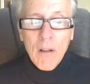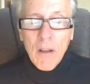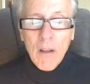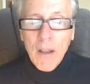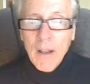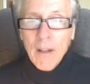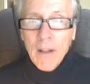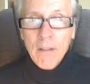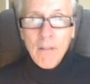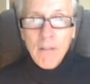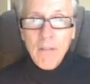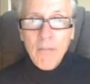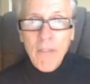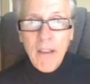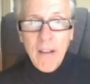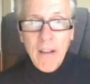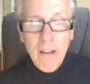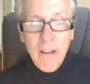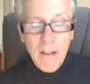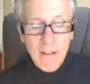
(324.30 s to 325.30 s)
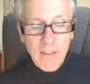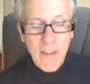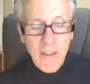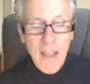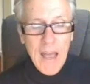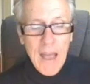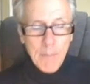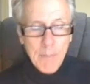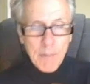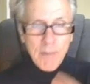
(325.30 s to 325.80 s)
And it
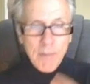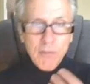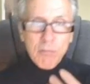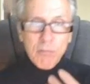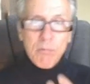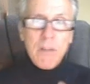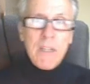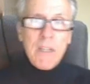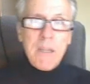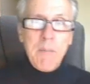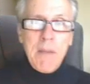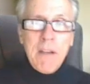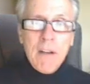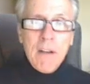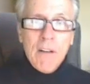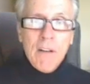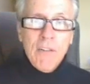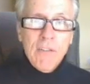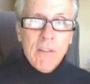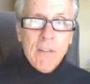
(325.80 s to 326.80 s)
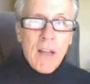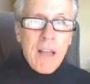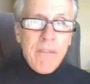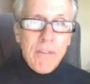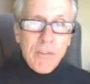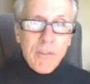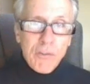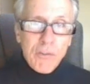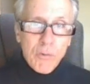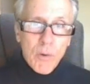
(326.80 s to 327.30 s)
happens really because
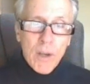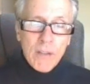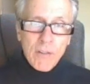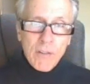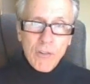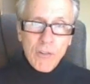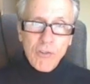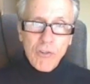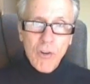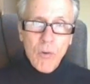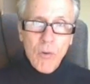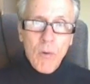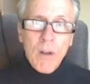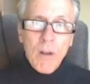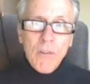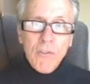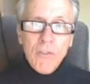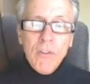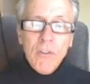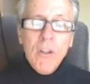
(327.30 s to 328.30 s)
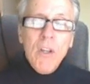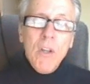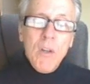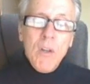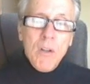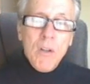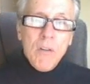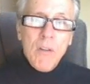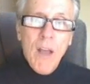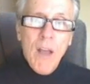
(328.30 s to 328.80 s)
life is trying to show us
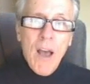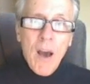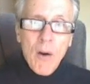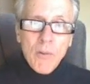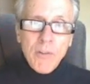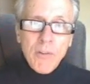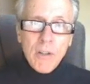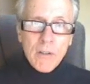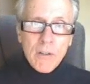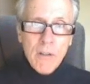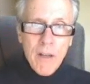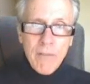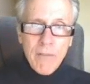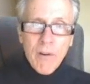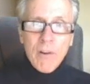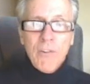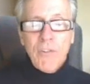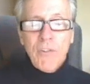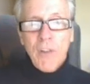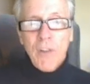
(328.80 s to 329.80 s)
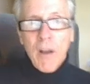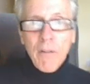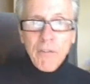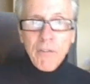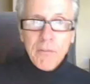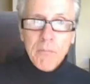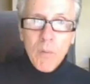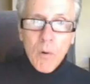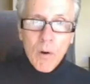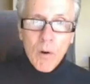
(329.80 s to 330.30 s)
how to love
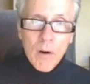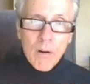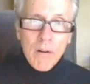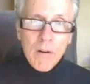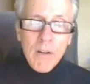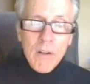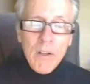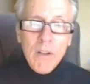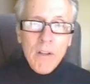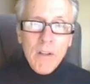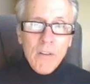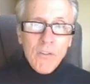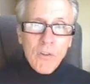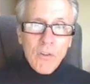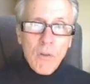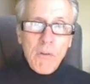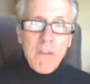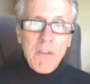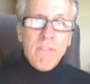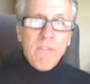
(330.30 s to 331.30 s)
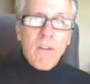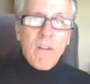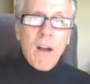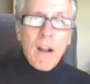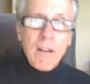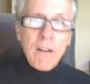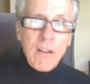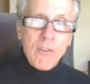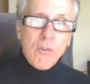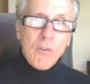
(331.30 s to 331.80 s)
ourselves more. So we
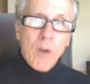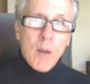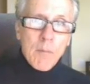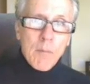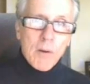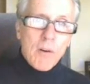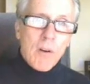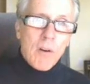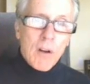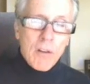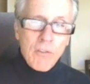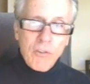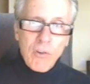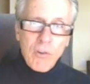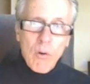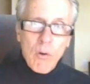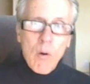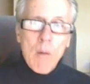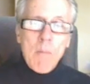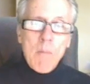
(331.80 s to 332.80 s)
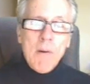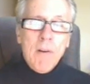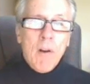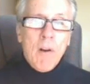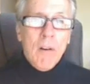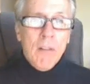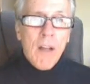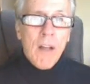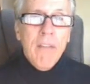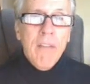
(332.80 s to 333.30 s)
find these karma cards show up in
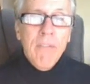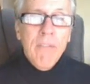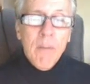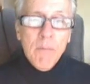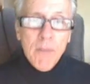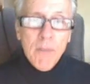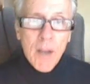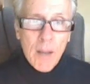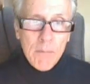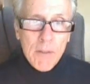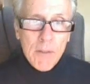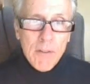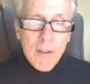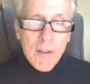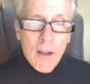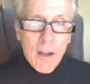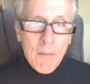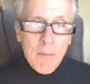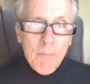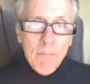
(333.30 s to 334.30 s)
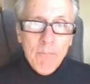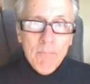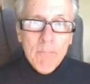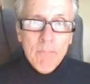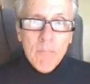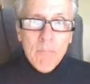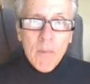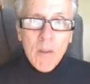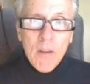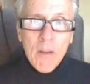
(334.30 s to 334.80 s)
our life from time to time
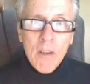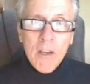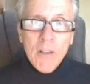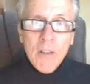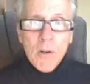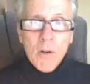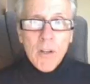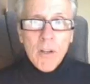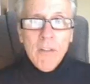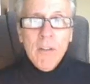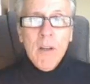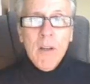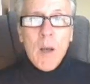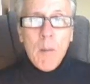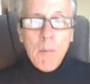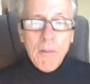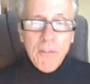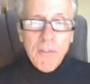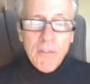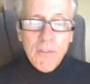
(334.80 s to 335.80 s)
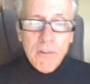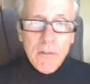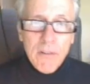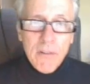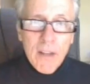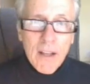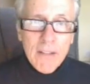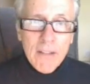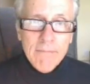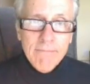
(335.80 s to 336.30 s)
in order to help us do
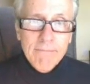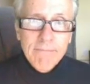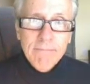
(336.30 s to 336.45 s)
that.